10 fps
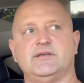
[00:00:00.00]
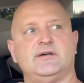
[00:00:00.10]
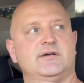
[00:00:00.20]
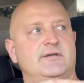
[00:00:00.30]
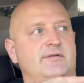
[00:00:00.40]

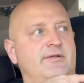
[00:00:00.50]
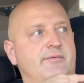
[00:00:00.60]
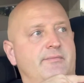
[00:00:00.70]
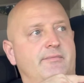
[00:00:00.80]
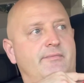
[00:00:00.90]

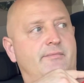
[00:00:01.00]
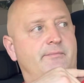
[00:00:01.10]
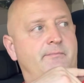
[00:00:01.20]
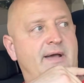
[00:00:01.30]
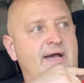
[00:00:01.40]
the
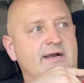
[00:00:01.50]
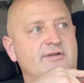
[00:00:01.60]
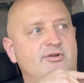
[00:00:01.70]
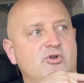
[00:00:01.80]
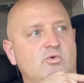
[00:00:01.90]
back
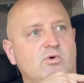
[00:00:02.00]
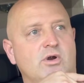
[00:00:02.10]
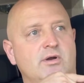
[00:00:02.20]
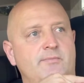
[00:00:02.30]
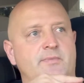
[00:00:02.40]

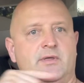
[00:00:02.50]
door.